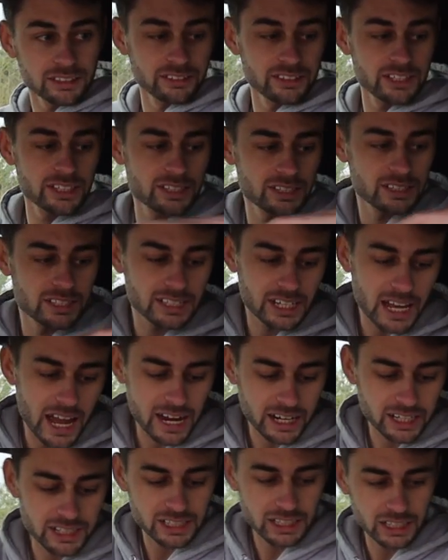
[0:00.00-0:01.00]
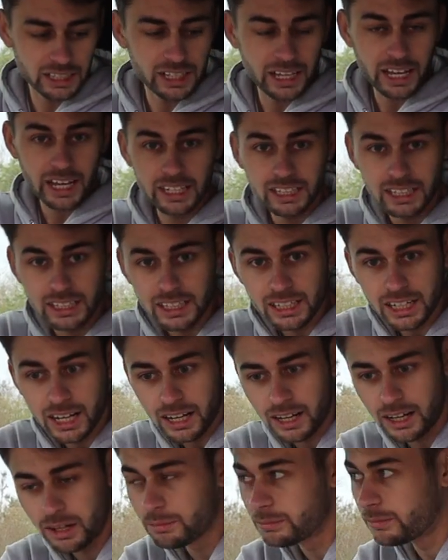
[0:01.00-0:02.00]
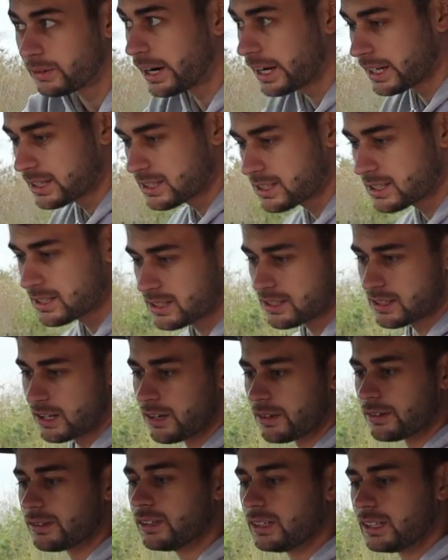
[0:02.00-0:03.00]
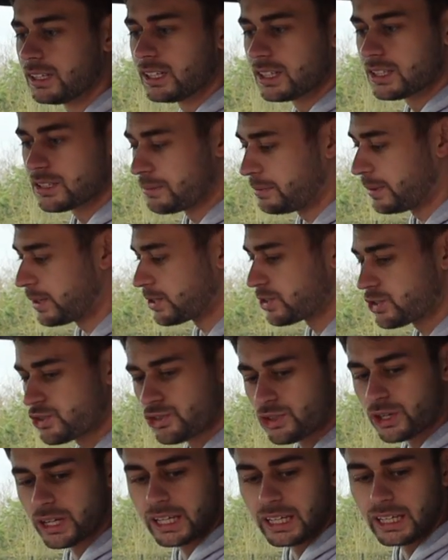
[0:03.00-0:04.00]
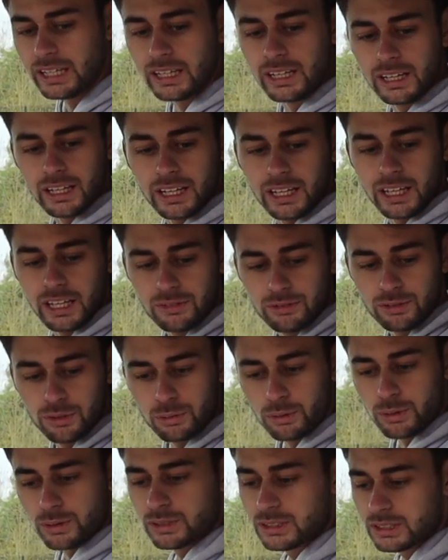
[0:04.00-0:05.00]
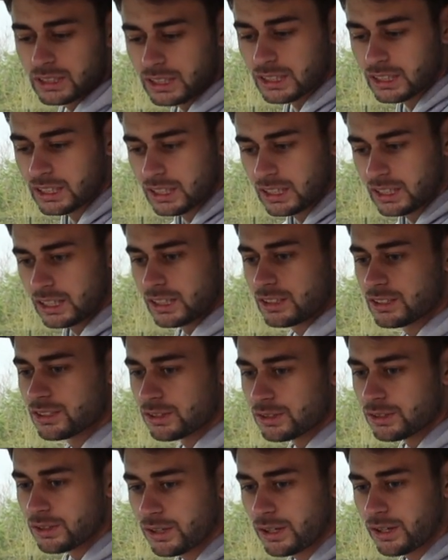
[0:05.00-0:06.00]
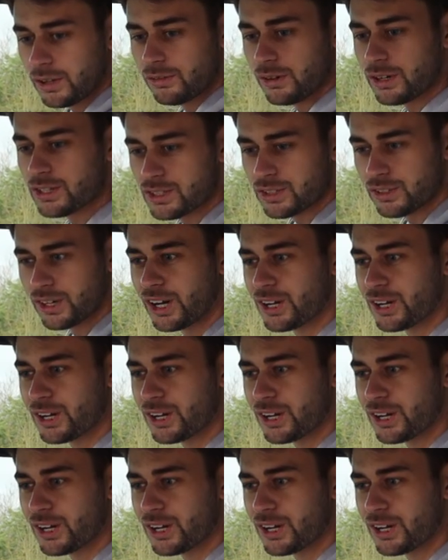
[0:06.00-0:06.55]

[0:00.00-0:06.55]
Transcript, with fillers: there isn't actually any armrest so it's a bit tricky if you're wanting to rest your